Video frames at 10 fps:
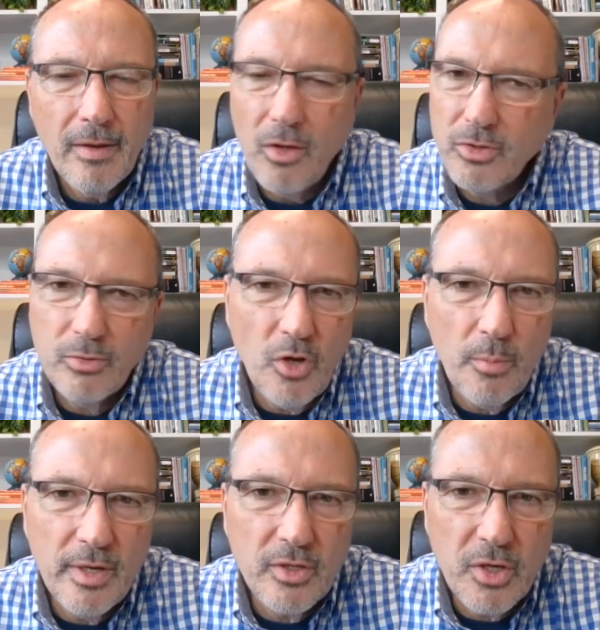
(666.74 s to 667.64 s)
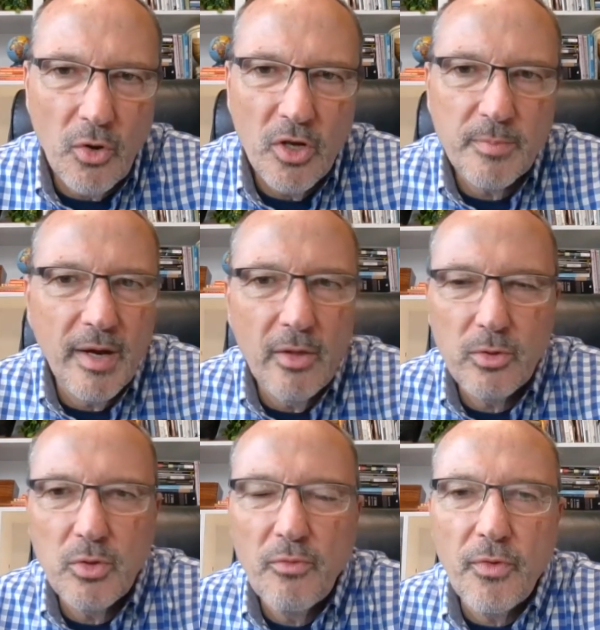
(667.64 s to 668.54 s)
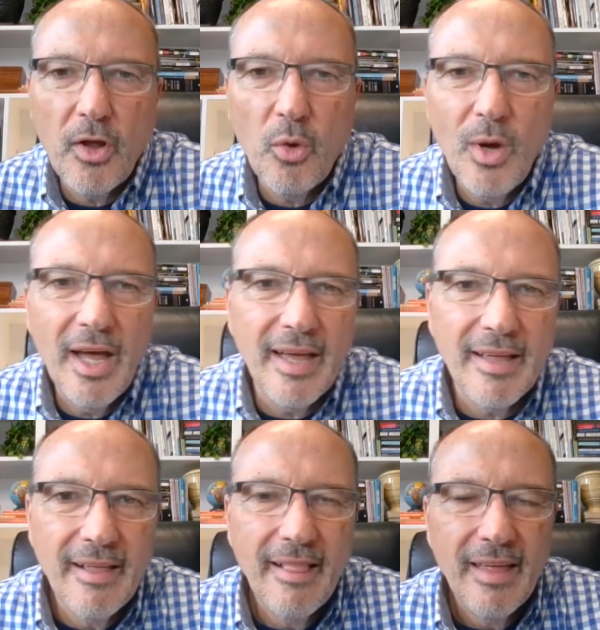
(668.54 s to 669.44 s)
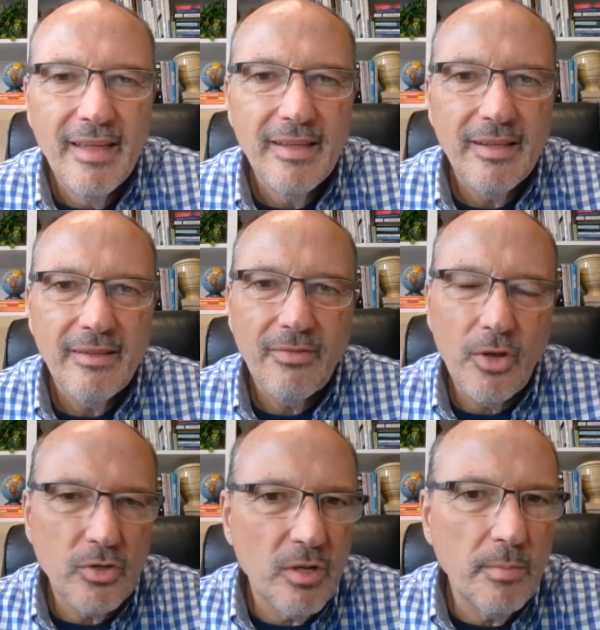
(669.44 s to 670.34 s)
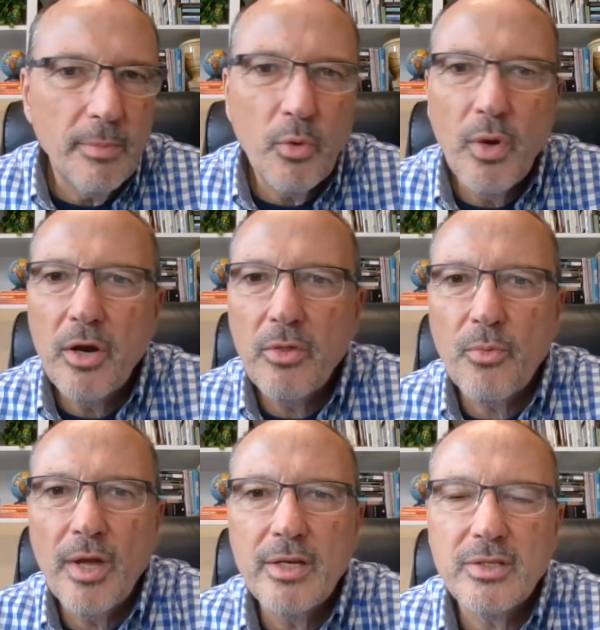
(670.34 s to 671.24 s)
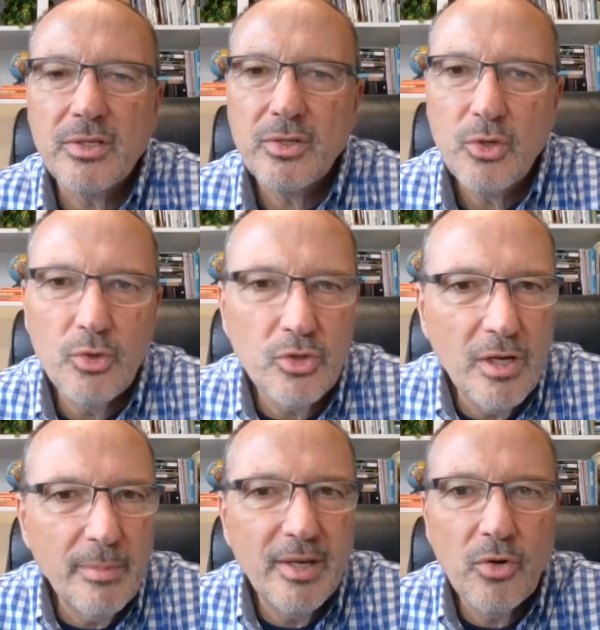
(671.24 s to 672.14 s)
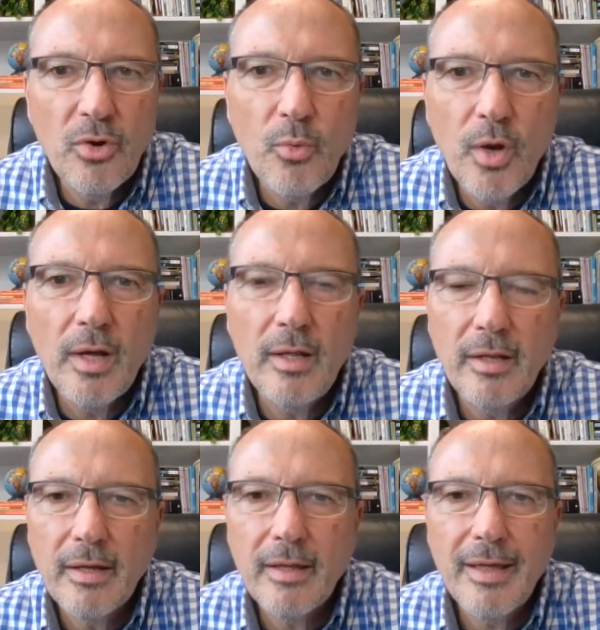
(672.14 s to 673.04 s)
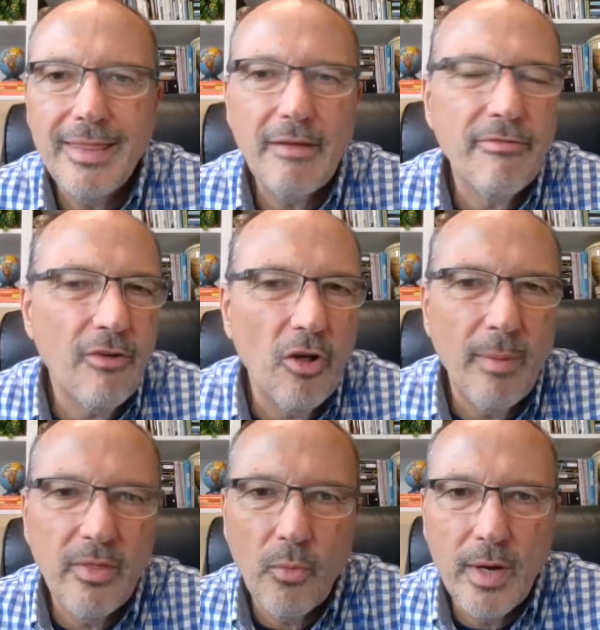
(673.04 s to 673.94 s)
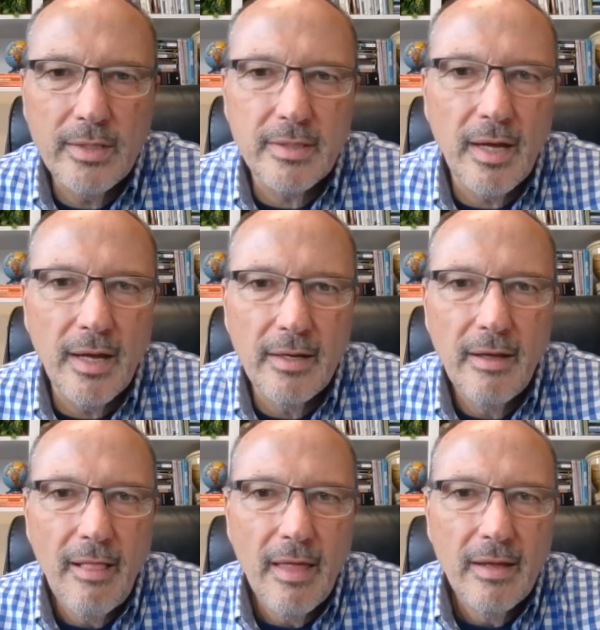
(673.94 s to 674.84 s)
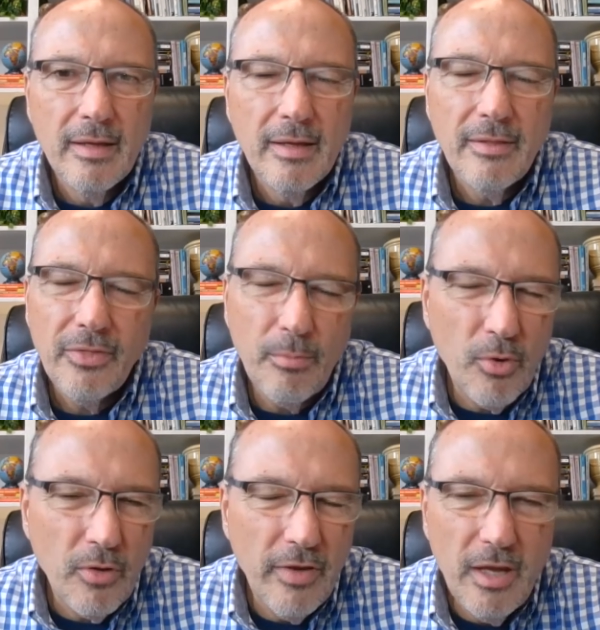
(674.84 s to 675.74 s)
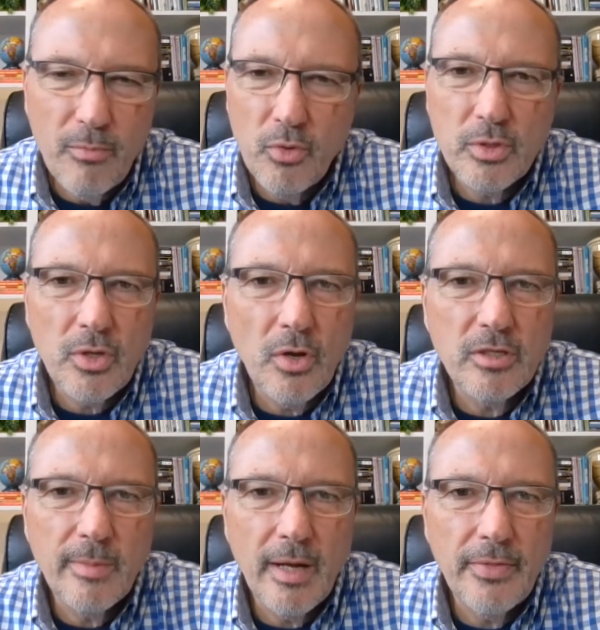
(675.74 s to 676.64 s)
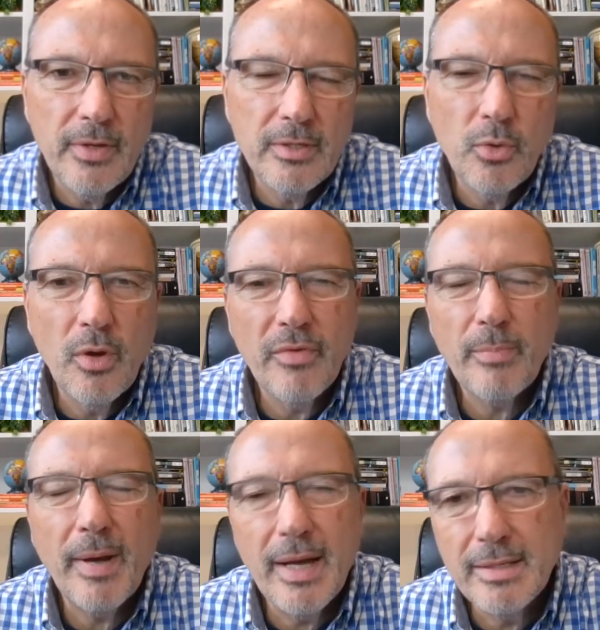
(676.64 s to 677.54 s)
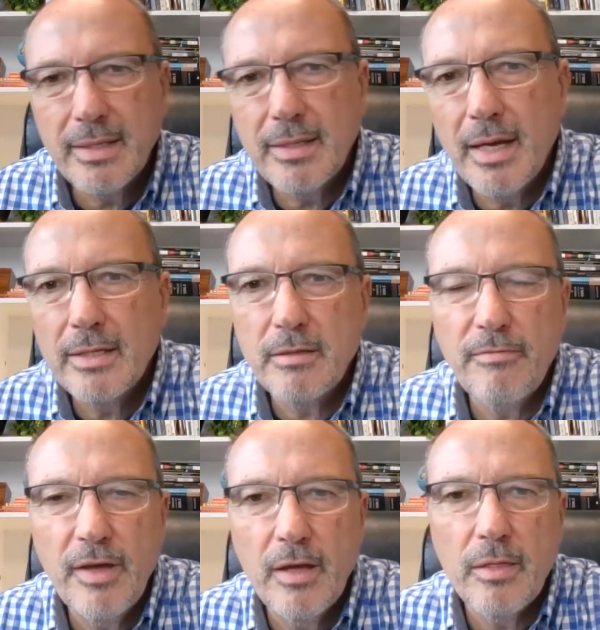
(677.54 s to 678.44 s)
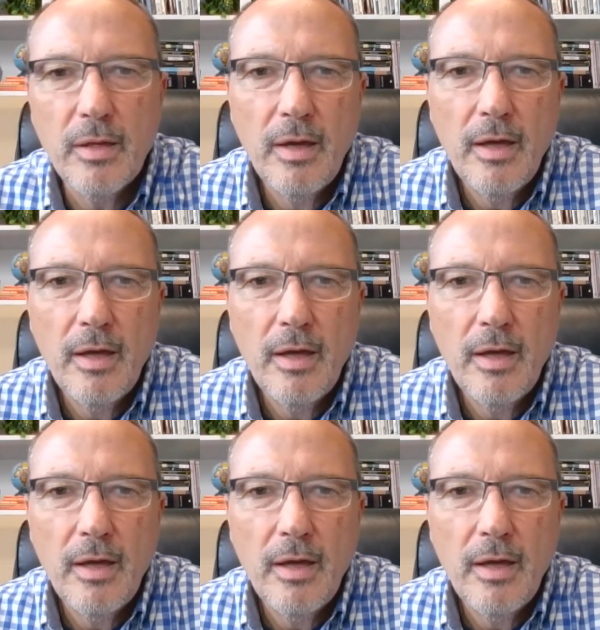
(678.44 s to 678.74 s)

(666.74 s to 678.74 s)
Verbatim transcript: Also, don't be discouraged by others who fall away. There are some people who enter the race who seem to be doing well, and they fall by the wayside. The book of Hebrews talks about these who have apostatized the faith,